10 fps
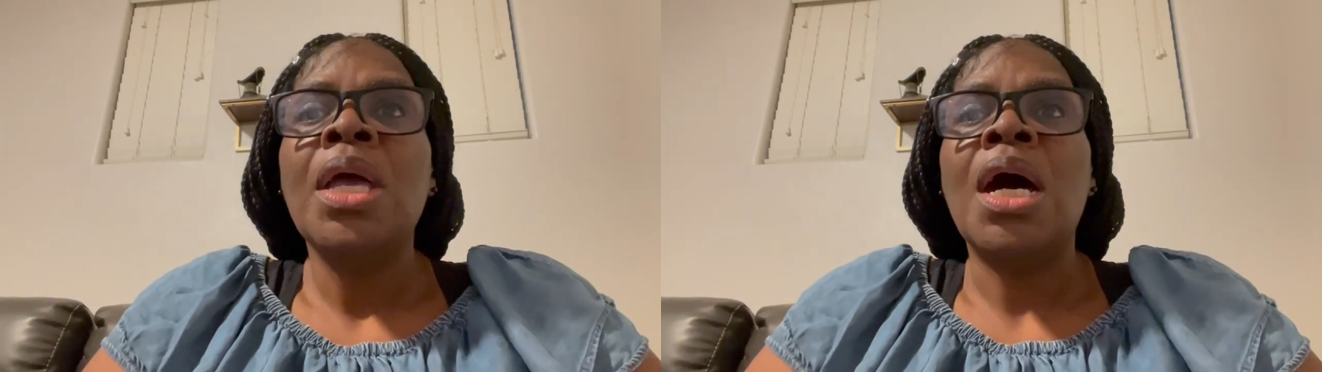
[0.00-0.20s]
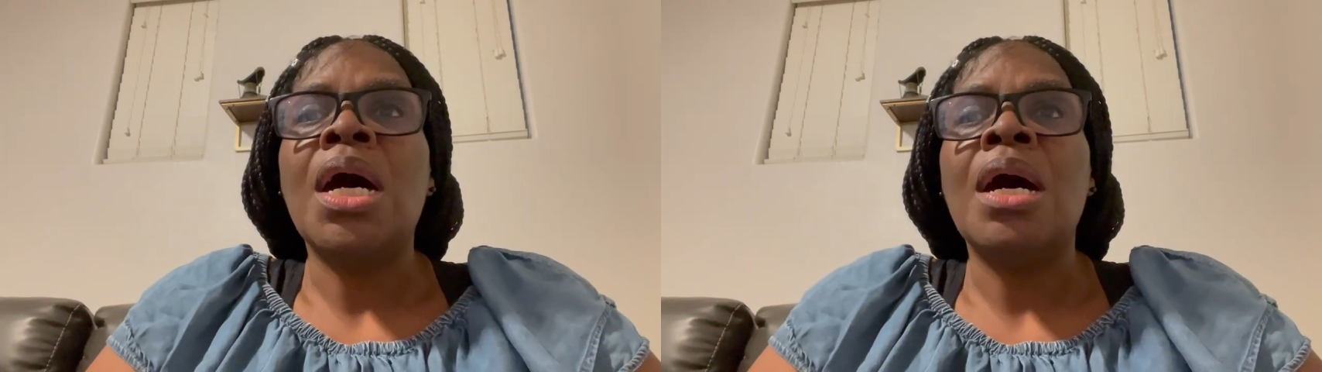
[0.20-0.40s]

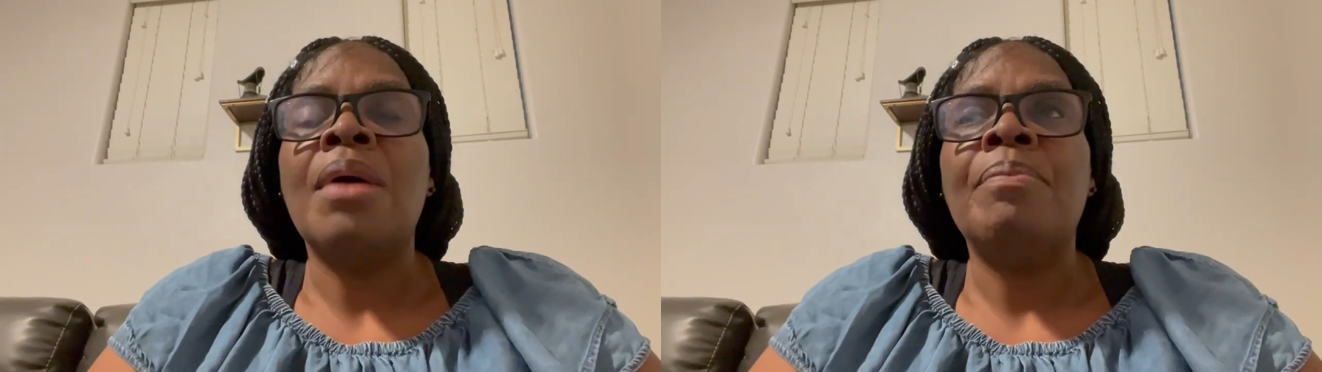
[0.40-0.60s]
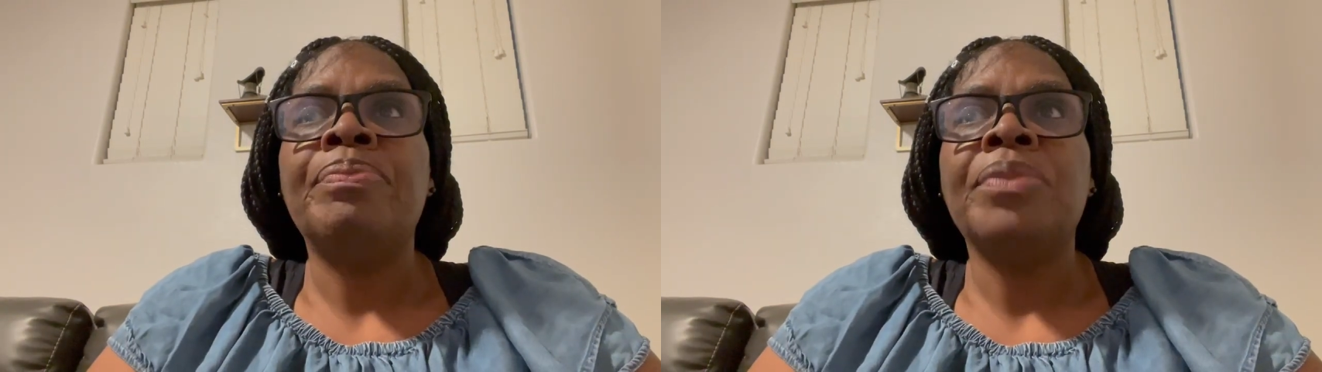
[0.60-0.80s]

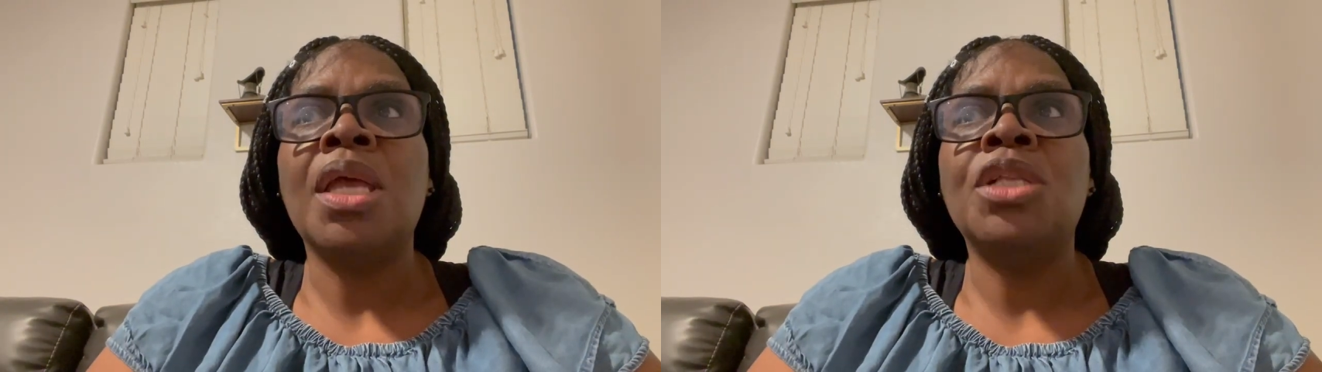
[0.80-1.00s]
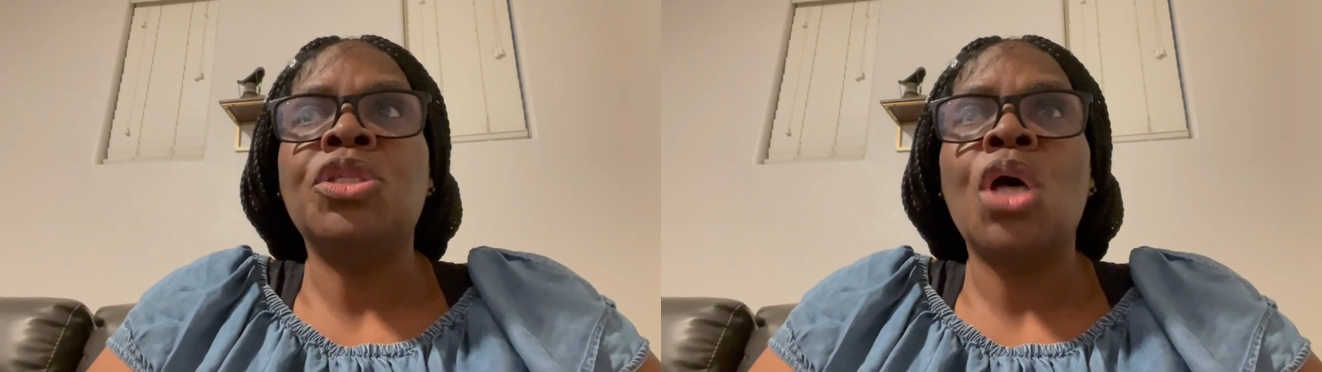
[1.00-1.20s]
Um,
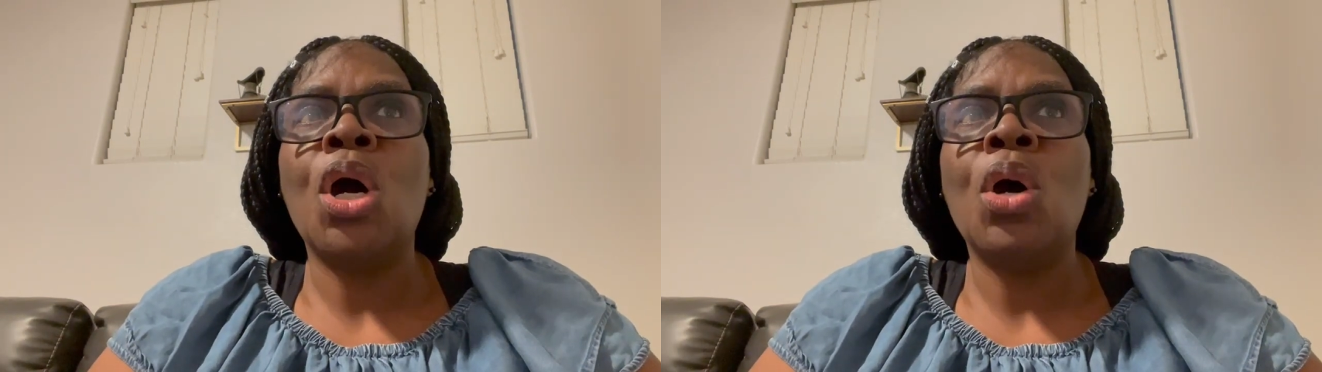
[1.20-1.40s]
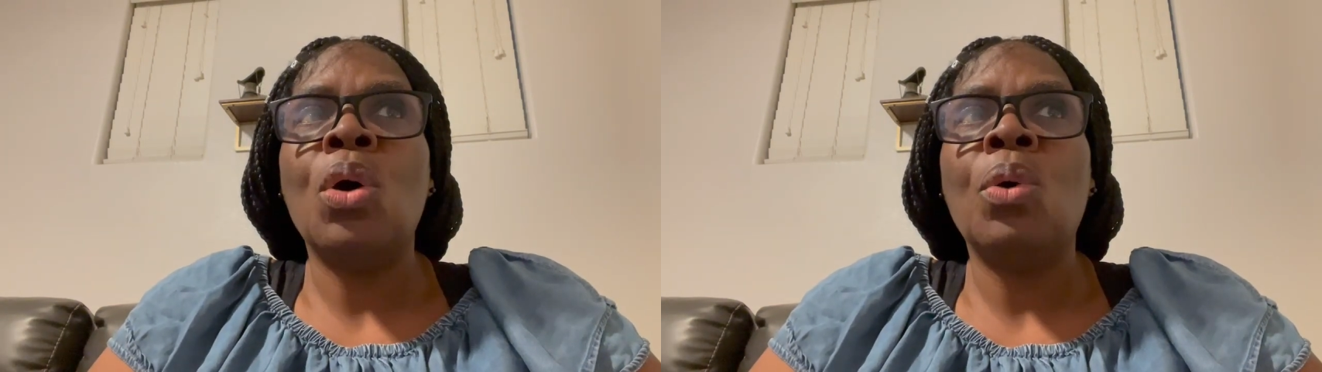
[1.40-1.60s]
and
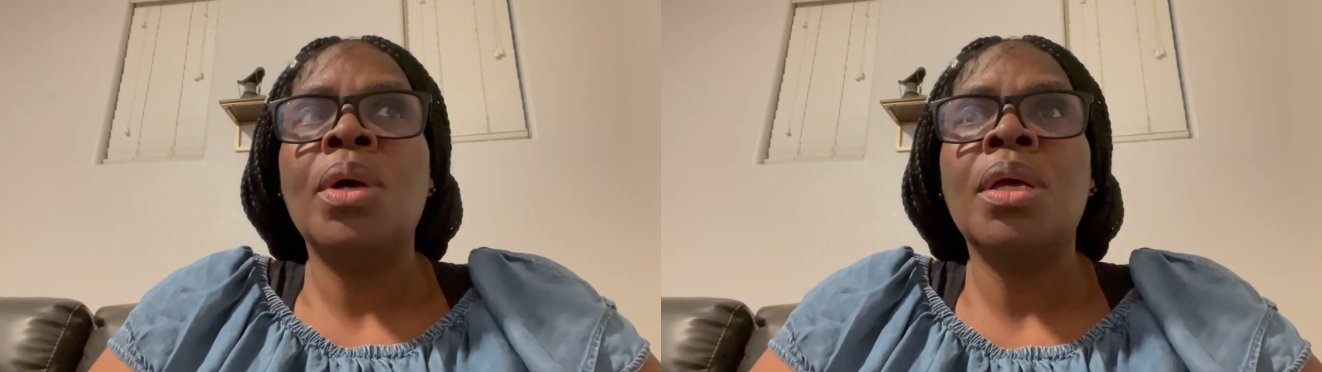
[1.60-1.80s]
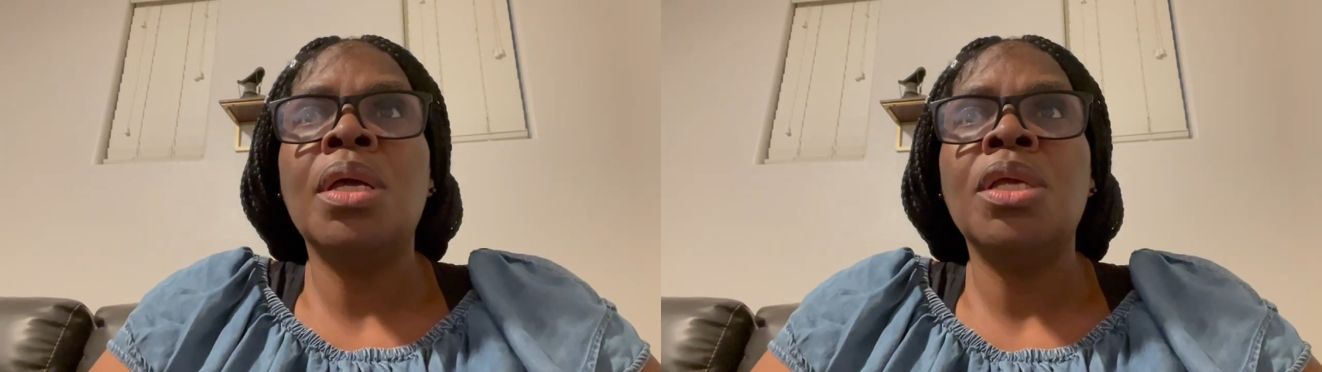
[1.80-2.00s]
so,
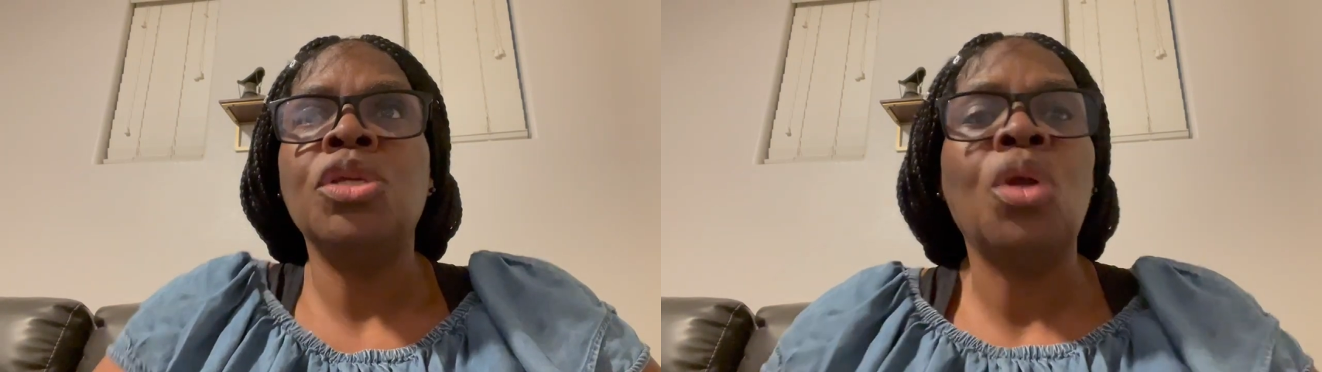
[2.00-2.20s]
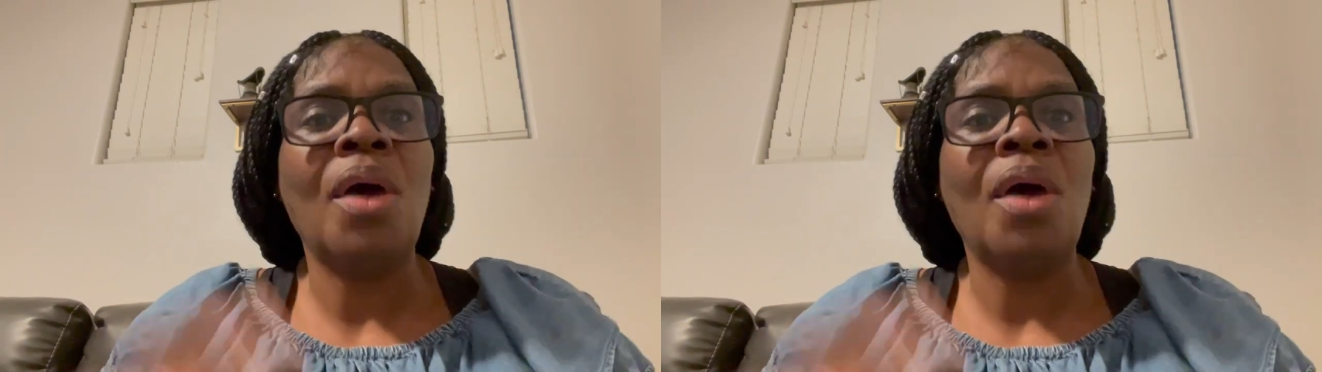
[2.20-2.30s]
you know,